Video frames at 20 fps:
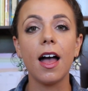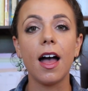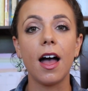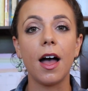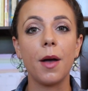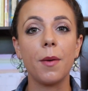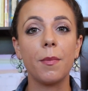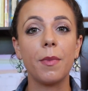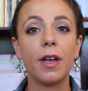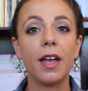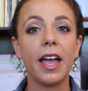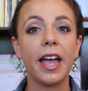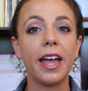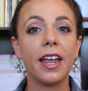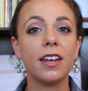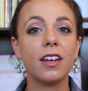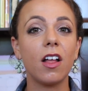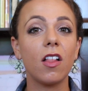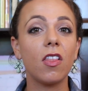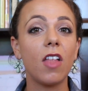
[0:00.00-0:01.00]
um,
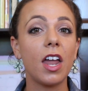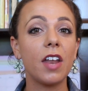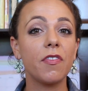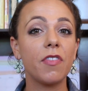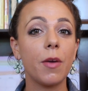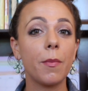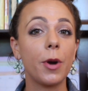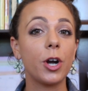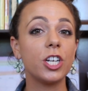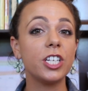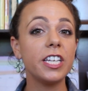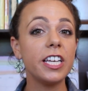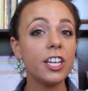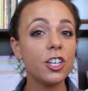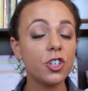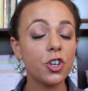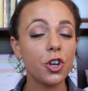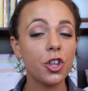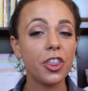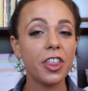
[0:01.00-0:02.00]
and a lot of them are
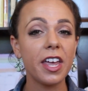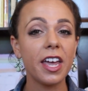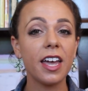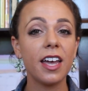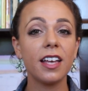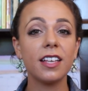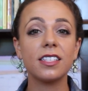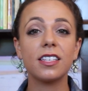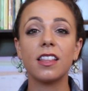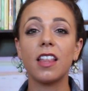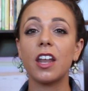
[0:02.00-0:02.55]
teacher things,